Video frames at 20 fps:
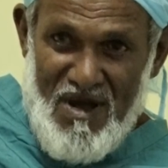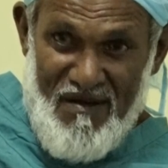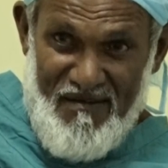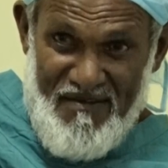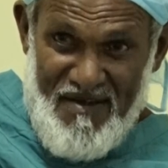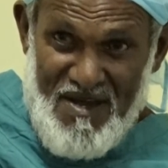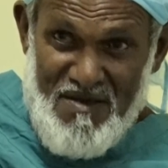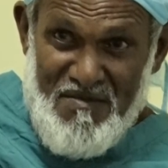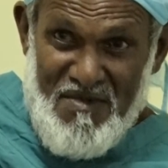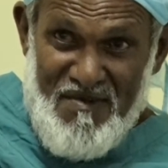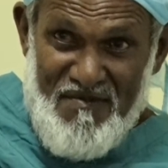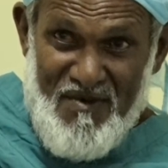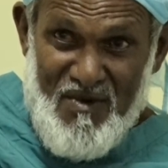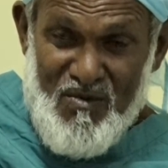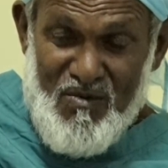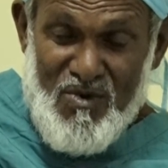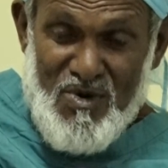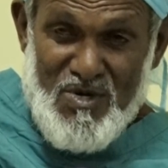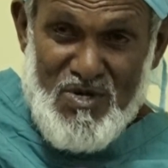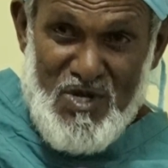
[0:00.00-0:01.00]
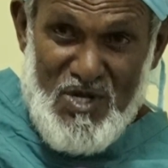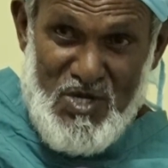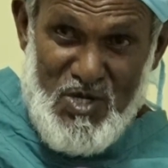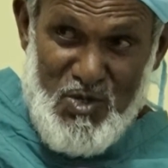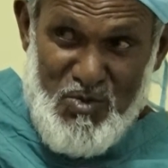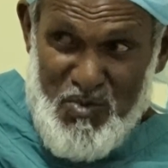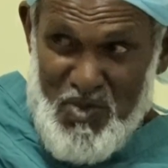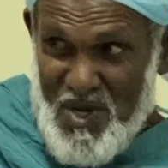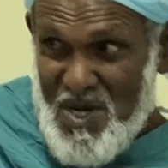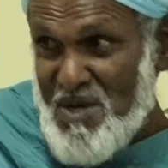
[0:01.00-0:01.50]
affect me from work, and
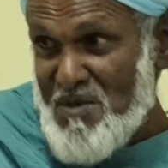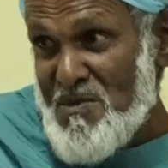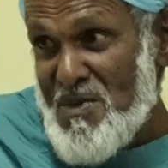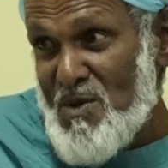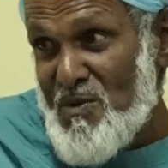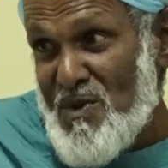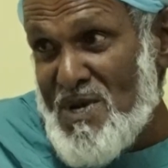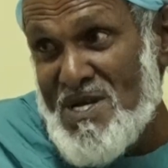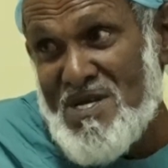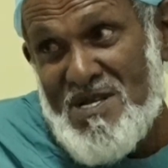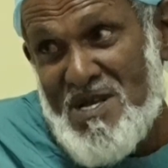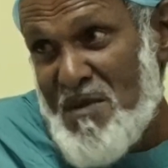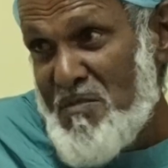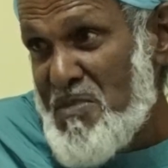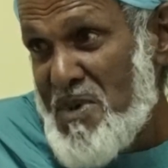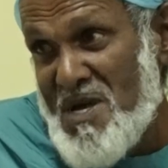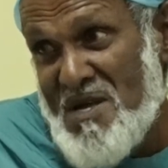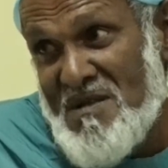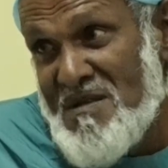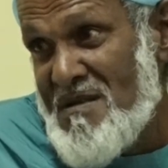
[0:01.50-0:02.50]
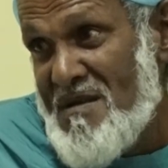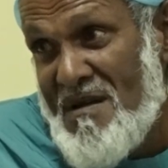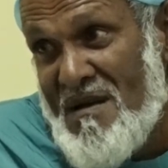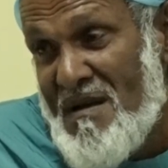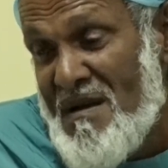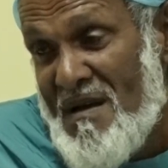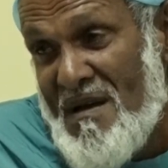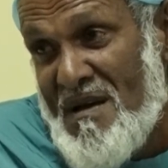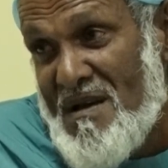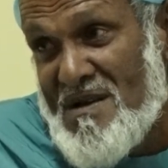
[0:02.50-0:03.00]
it's pain me. When this thing pain,
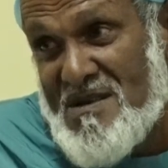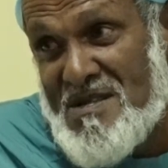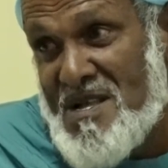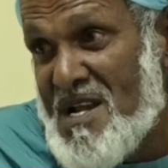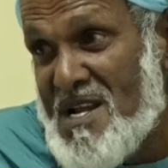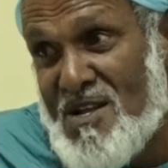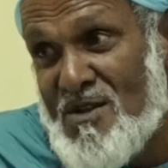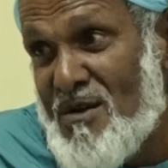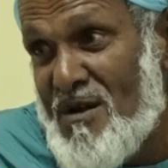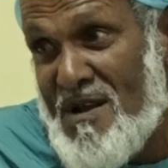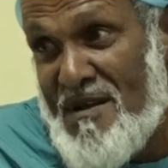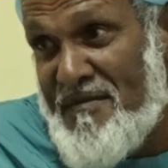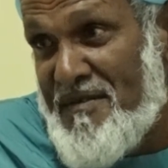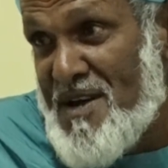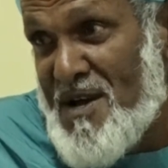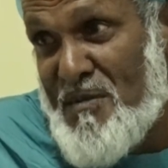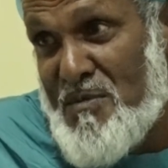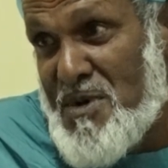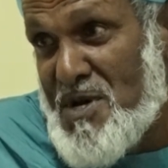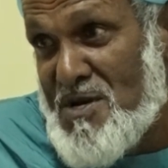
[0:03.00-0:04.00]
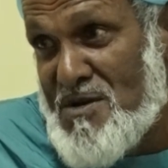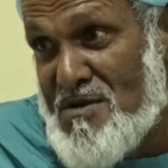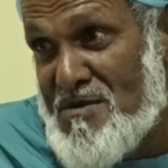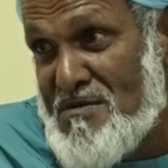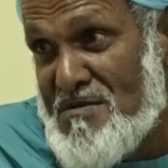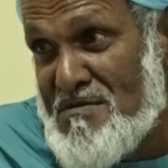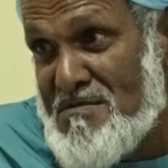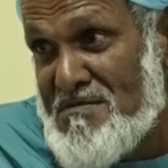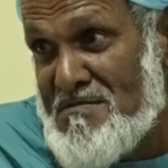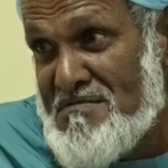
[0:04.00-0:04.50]
it's telling you liver your pain, you
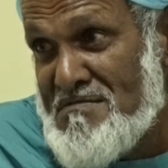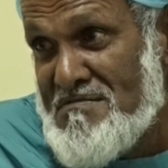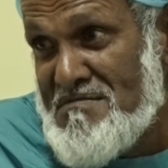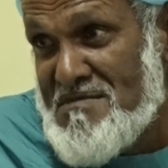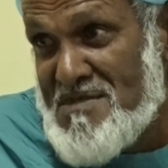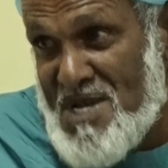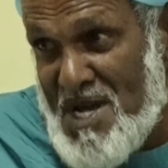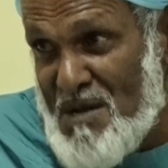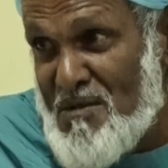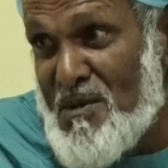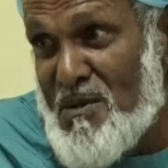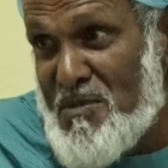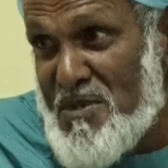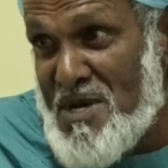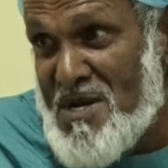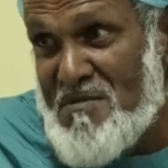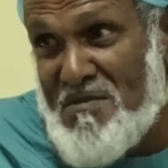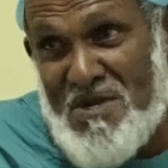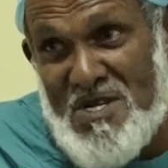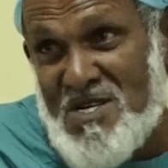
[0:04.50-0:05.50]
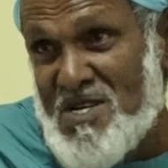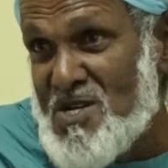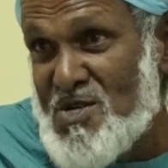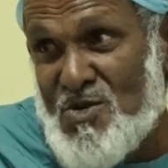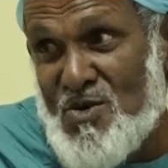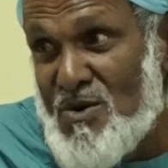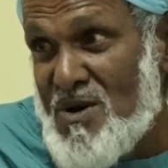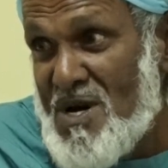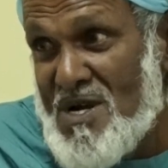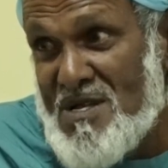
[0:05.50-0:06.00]
know, terrible pain. This is a
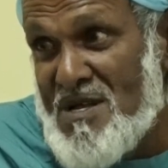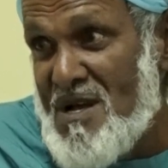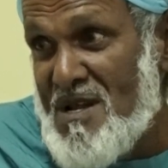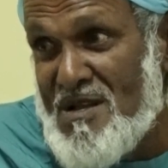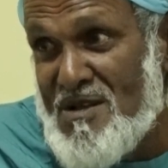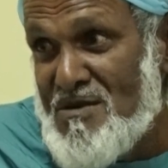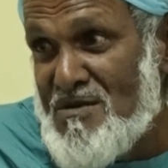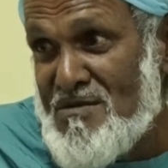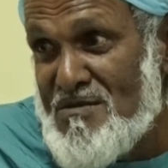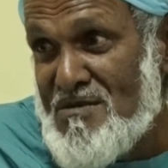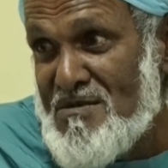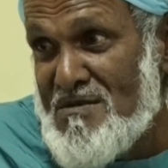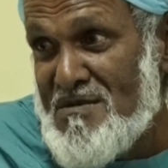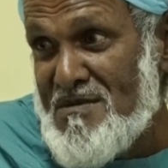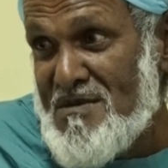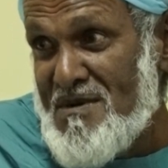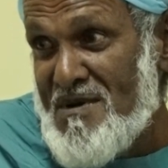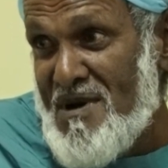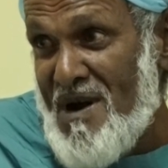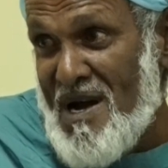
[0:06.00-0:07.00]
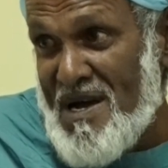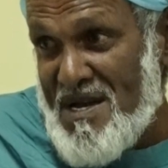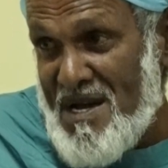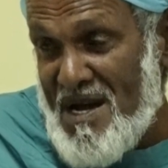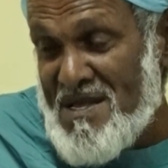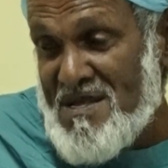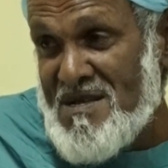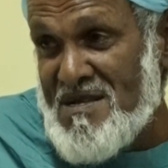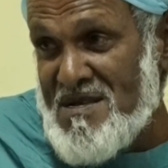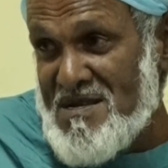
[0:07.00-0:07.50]
joke I'm telling you. I
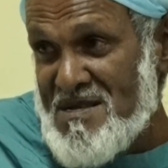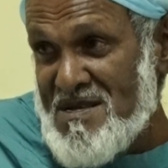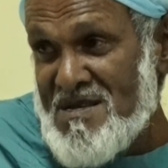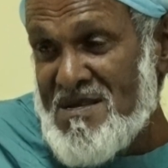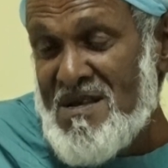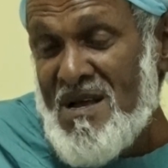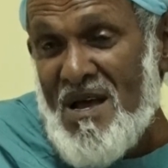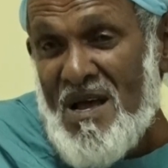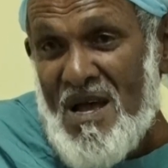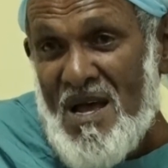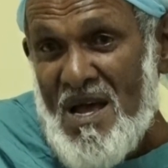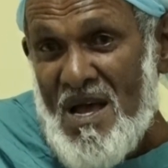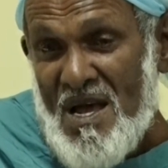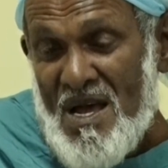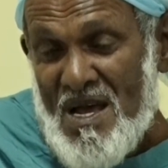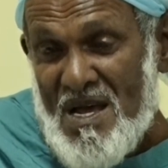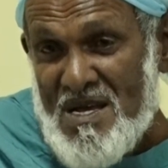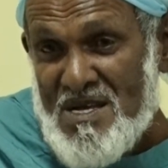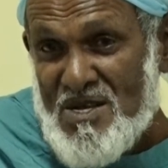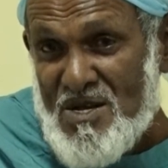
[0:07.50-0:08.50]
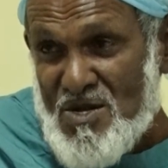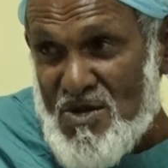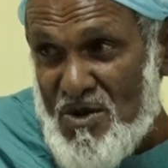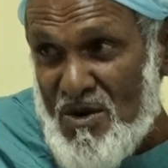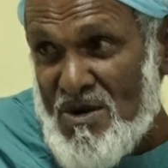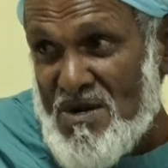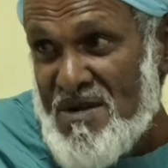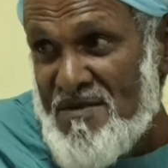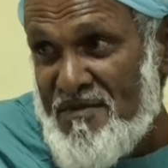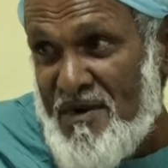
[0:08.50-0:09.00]
got it, this is a
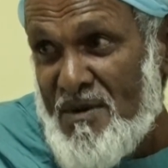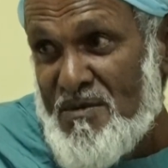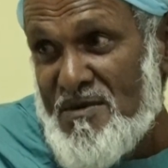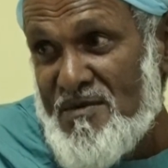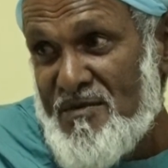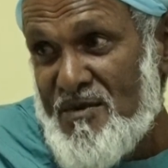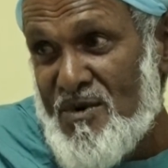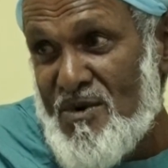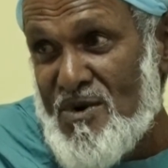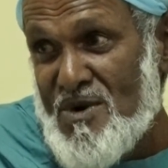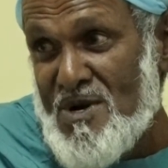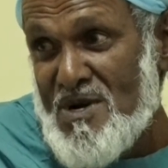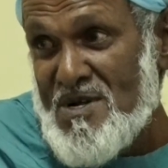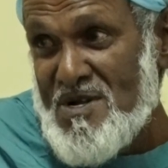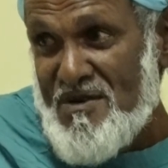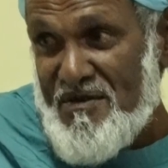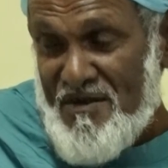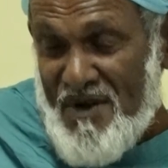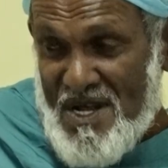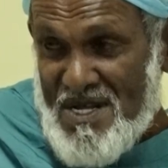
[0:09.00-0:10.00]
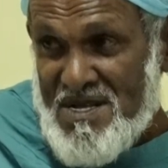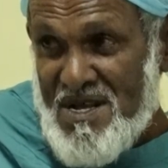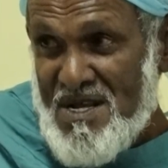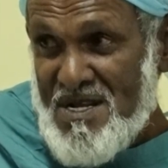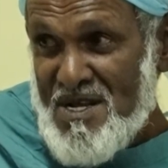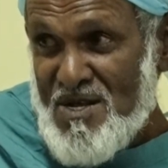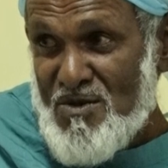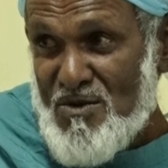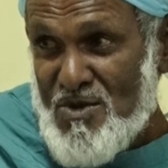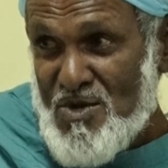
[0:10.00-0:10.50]
third time before, and the right
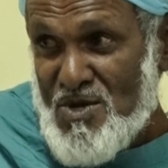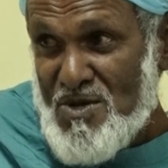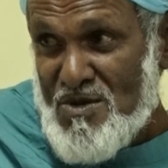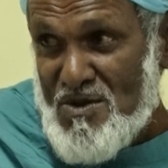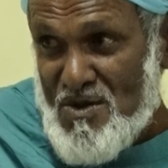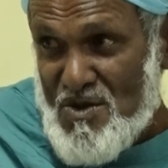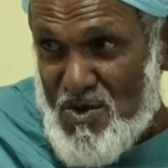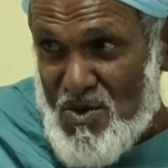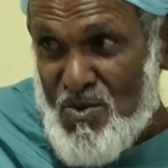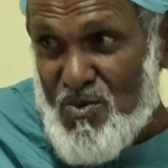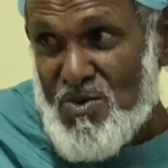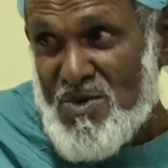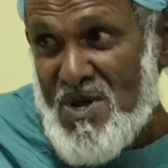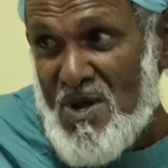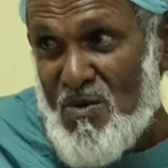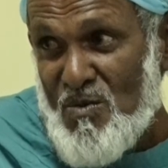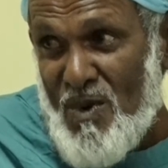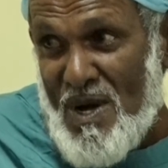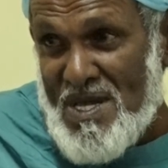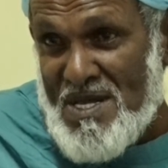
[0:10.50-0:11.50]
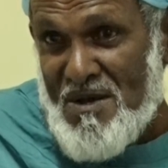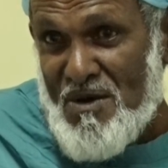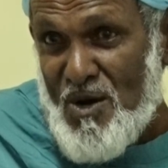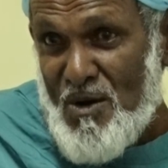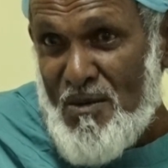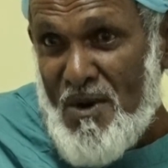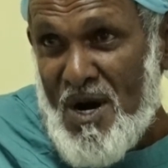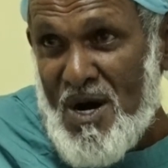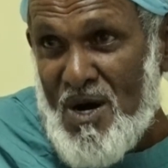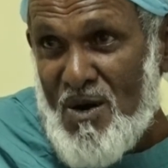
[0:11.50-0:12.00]
side I do it two times. One time I
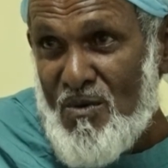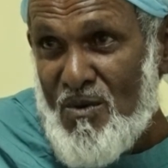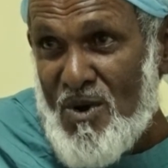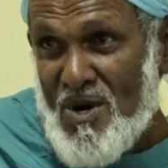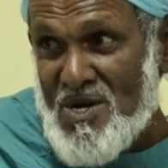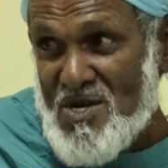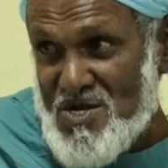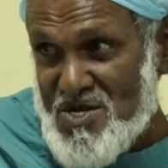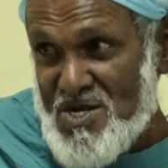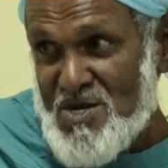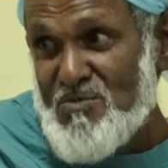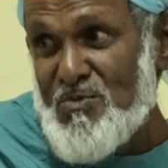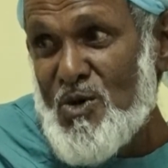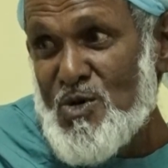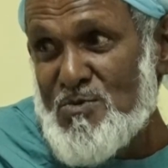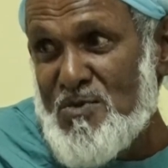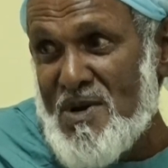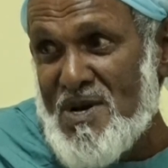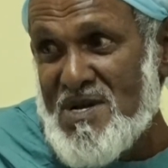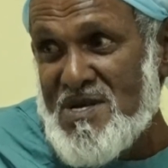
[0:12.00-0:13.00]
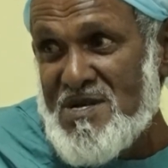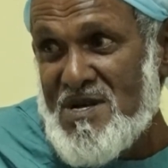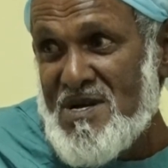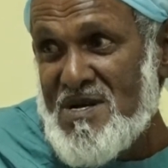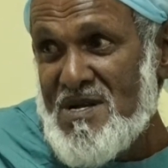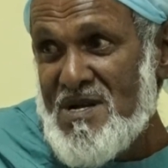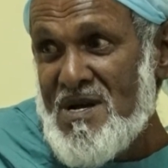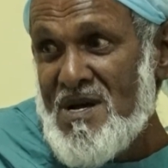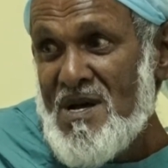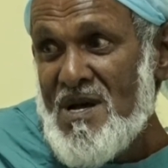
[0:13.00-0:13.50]
go back and walk the street bus back inside,